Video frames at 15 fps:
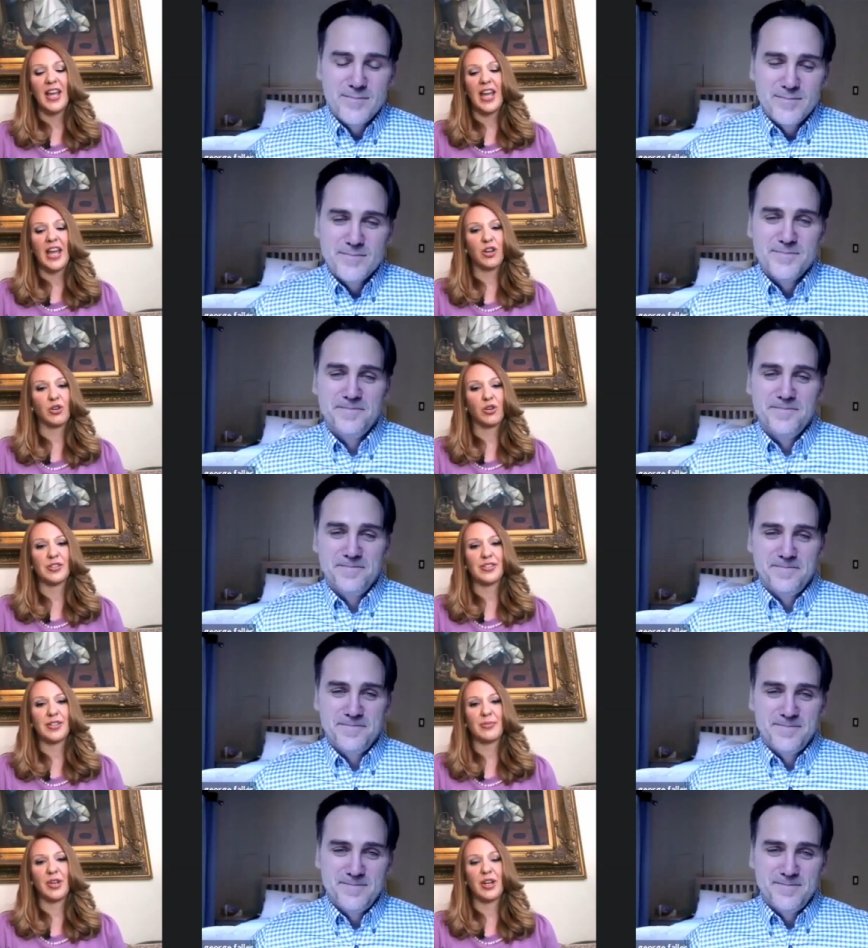Speaker 1: And of
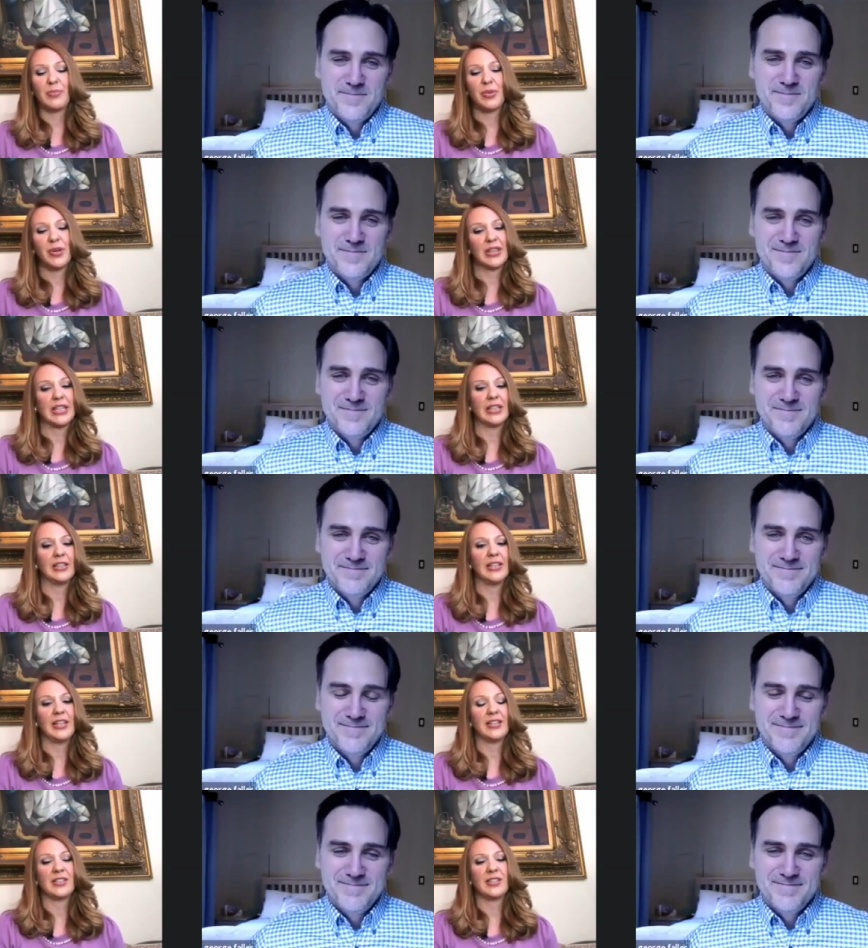course, I'm going to put the
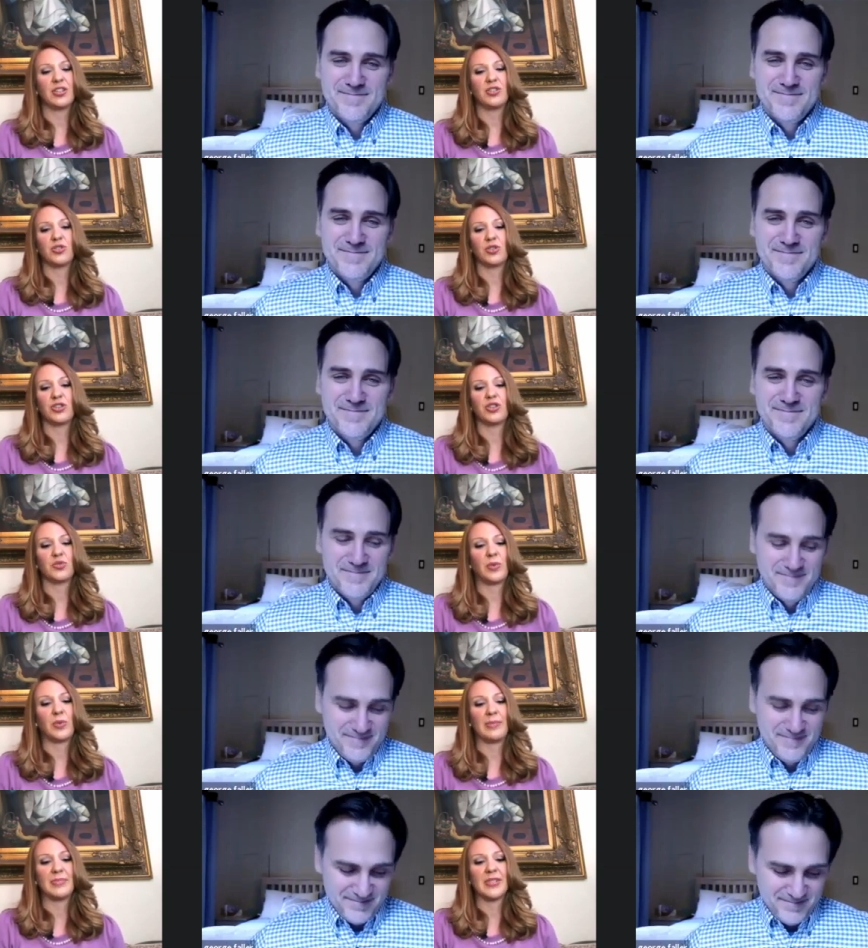links to George's
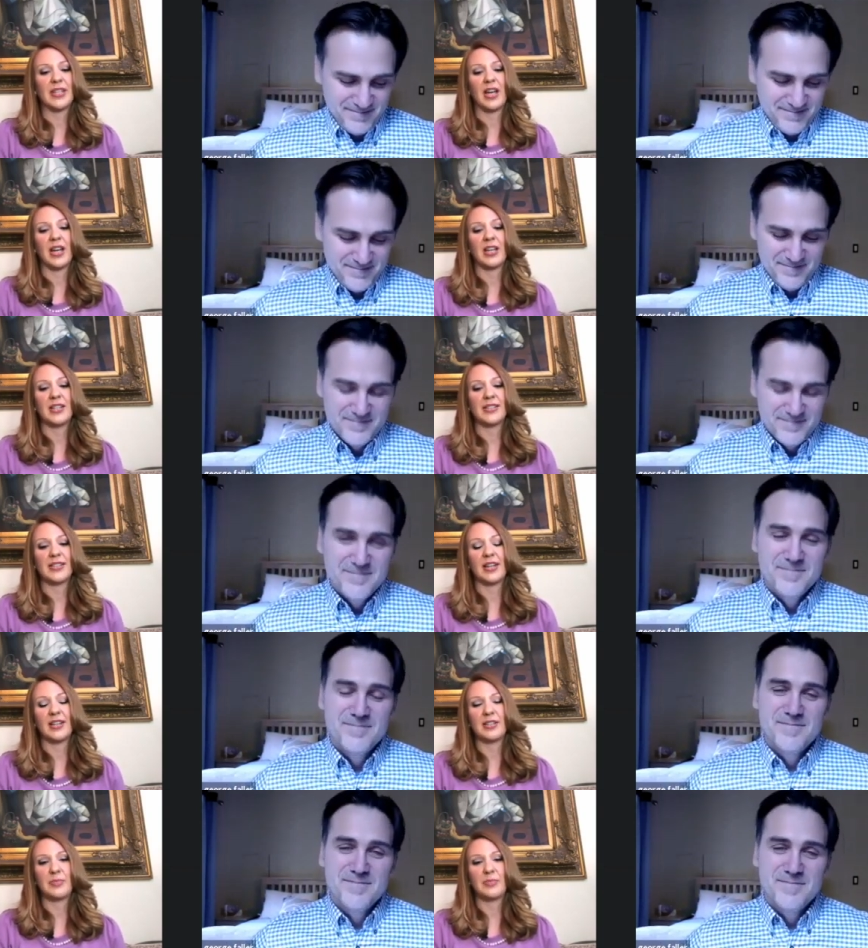websites
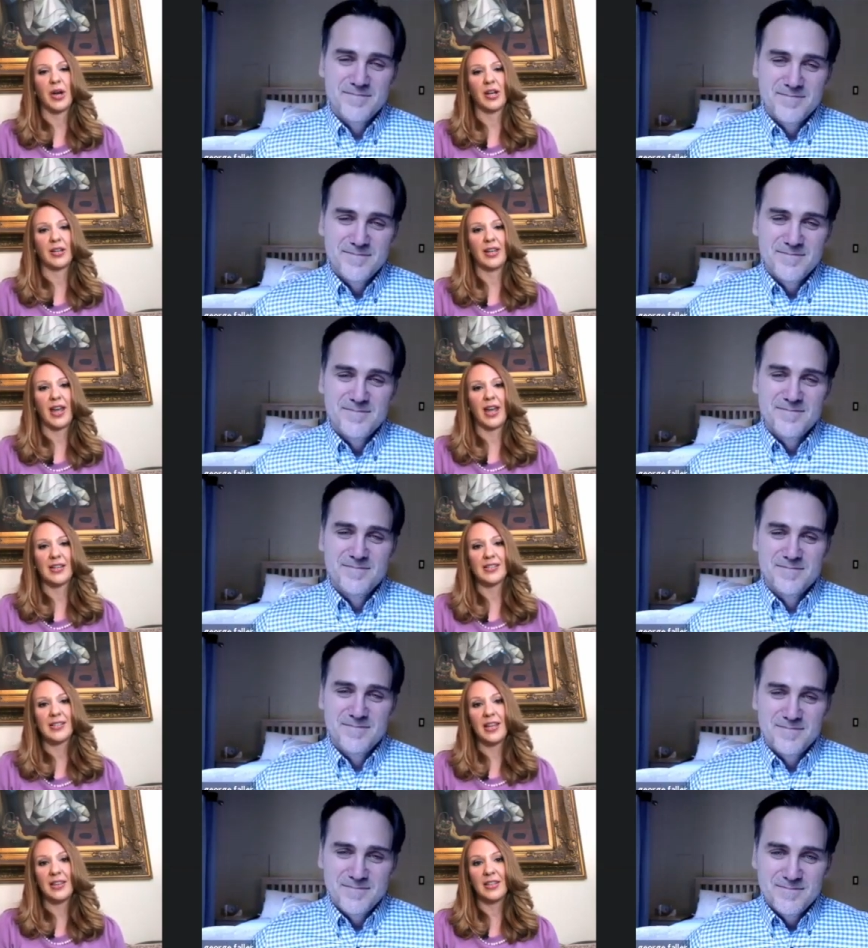and his
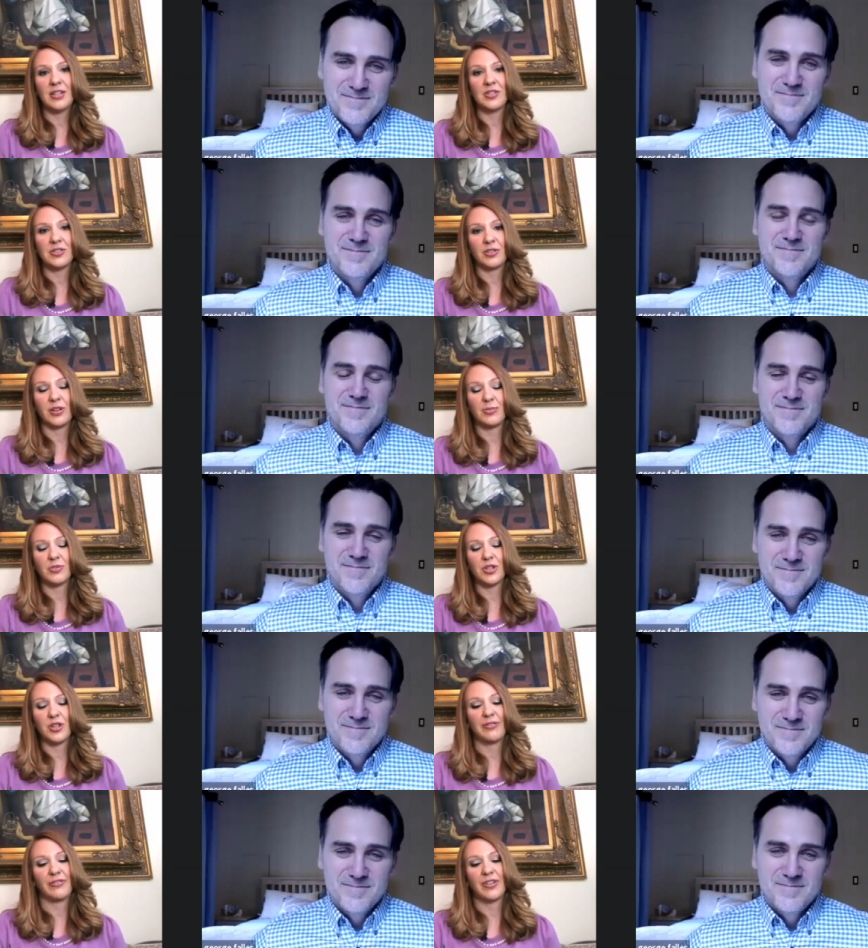podcast in the
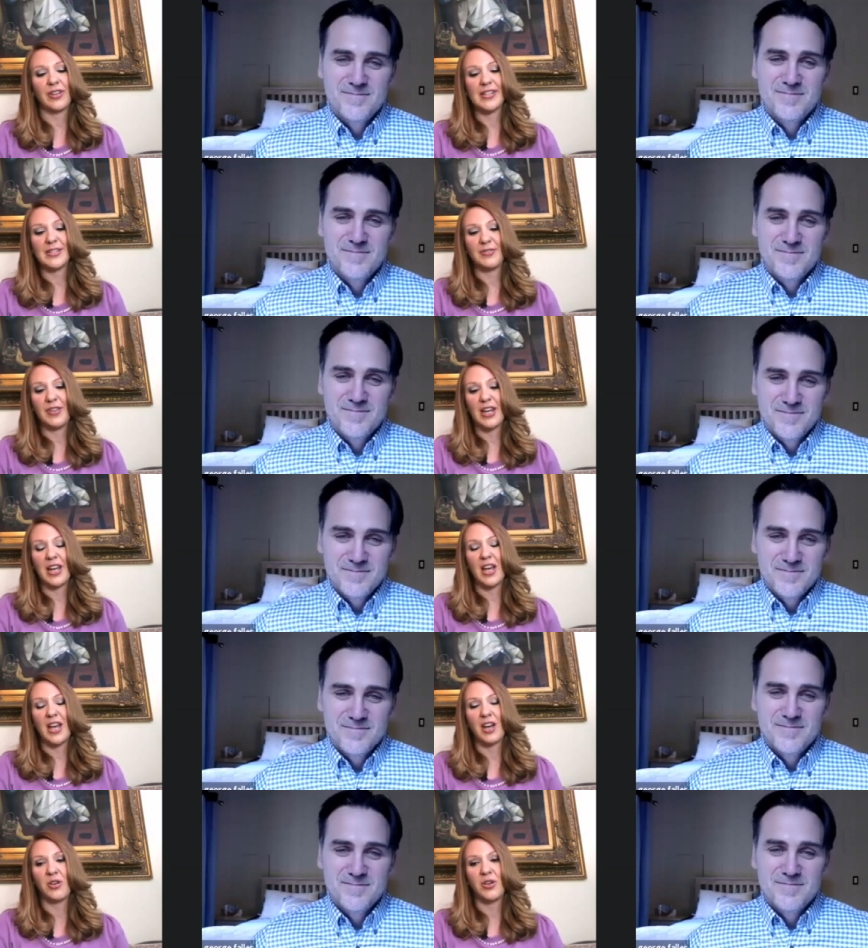description for this
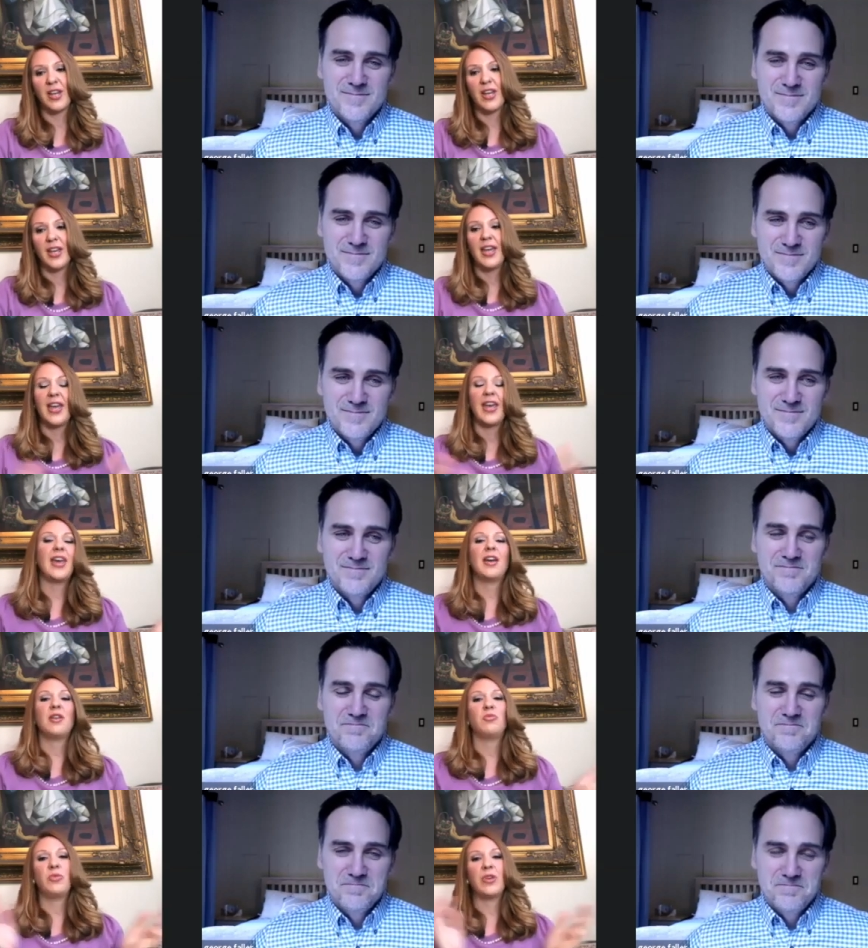video.
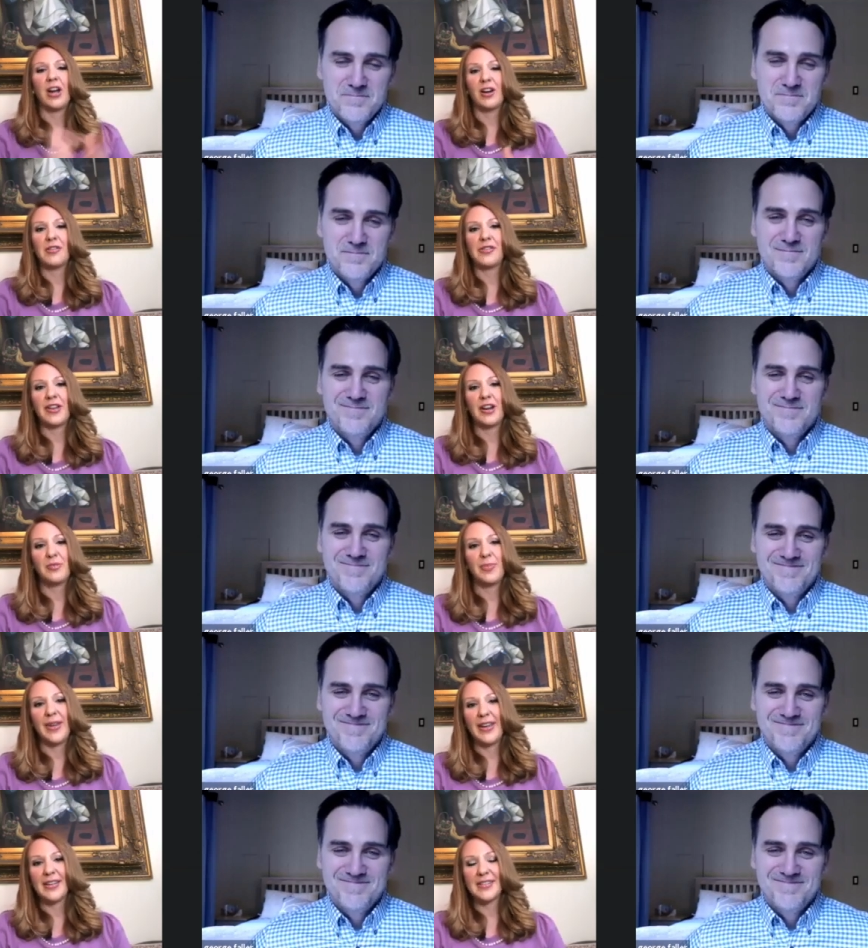And We Heart
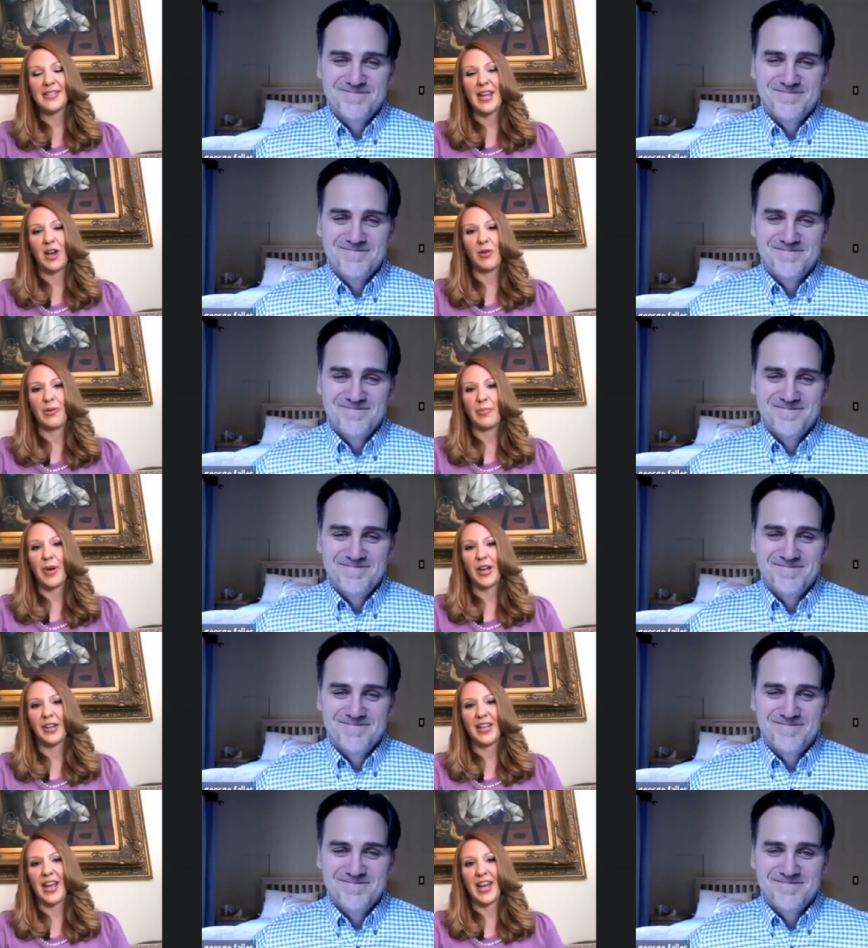Therapy is now a
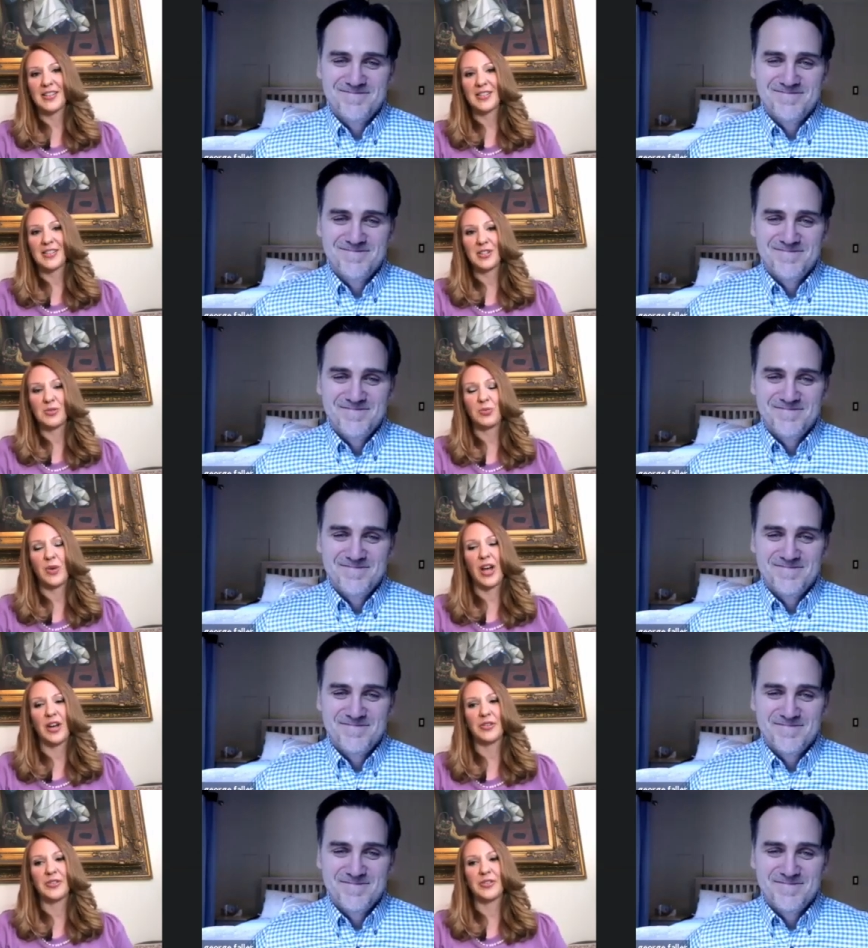podcast as well.